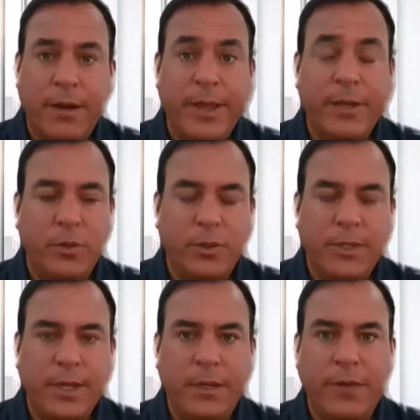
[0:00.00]
annual
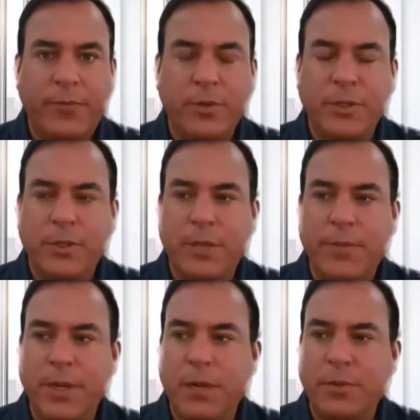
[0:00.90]
tech conference that's
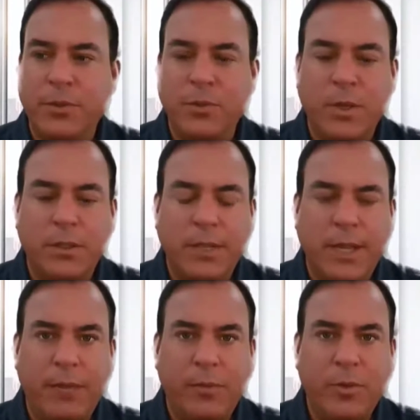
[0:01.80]
coming up, so it's well
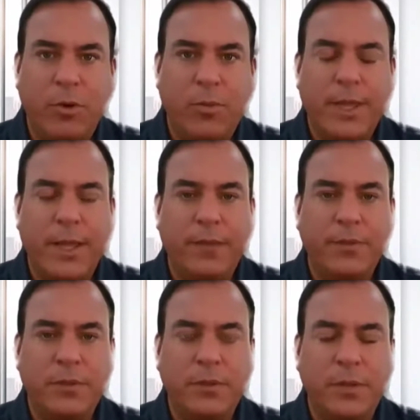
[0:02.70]
timed. We normally have
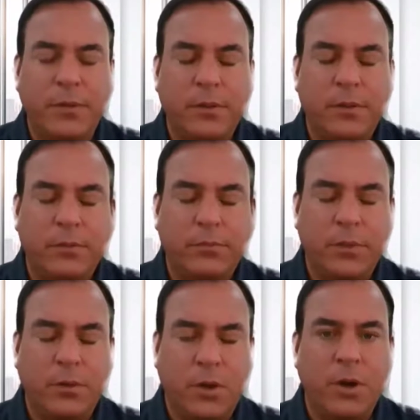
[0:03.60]
the
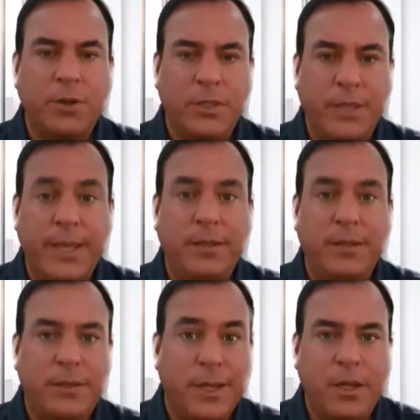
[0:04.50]
large state
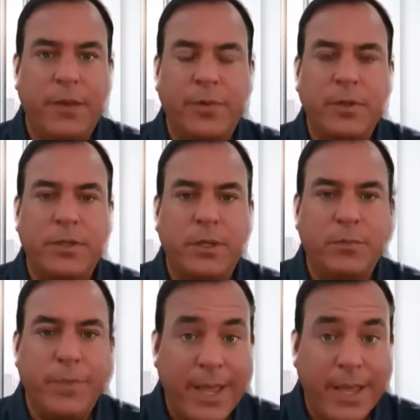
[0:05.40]
tech conference
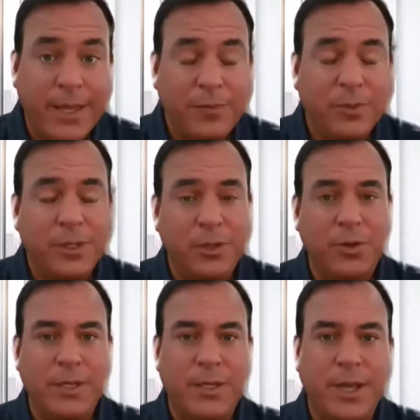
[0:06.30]
in May. We
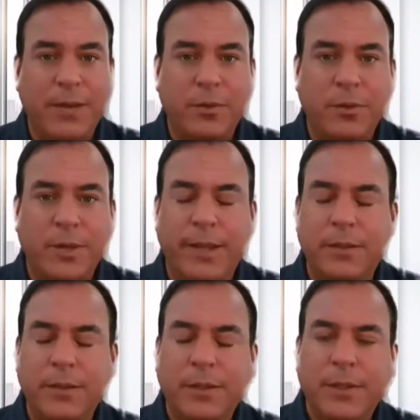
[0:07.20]
clearly did not do
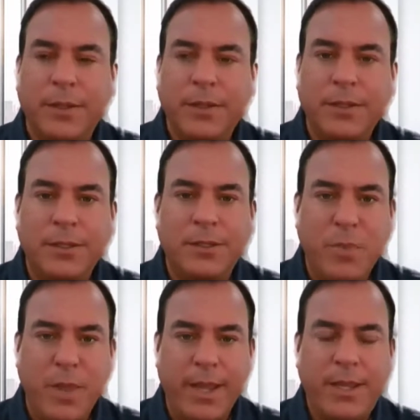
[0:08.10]
that this
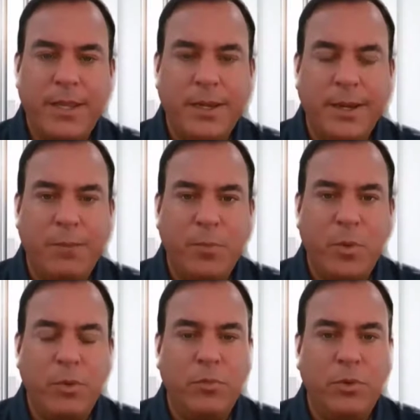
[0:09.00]
May,
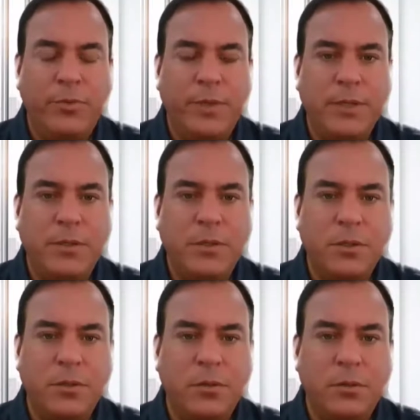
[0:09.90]
but we moved it
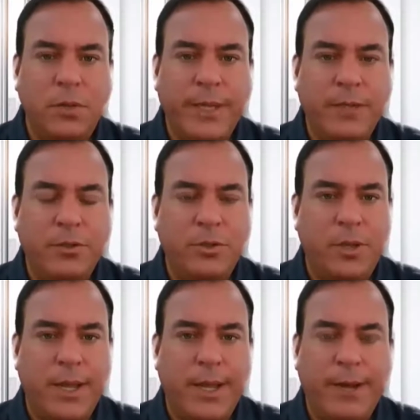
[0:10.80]
to late
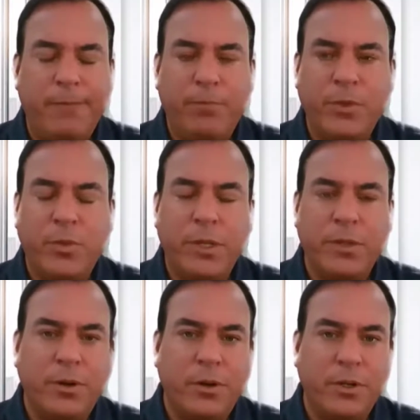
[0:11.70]
July, the
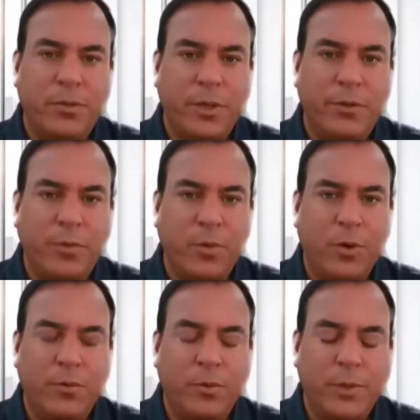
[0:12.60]
23rd and
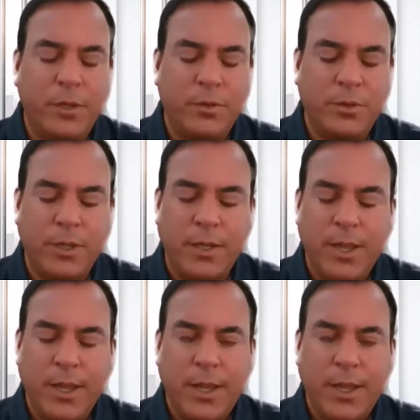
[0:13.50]
24th. We'll be hosting